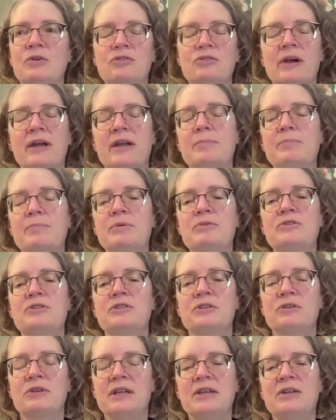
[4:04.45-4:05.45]
try to
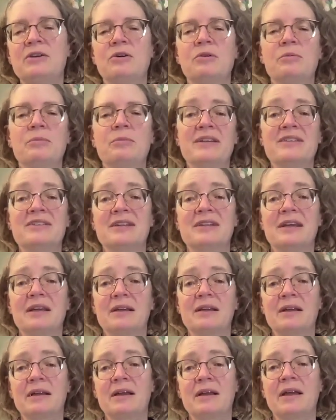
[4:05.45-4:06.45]
boost your ego by
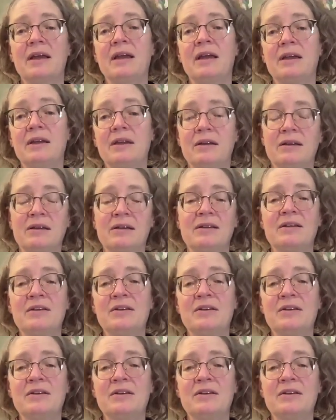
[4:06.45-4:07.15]
saying, hey,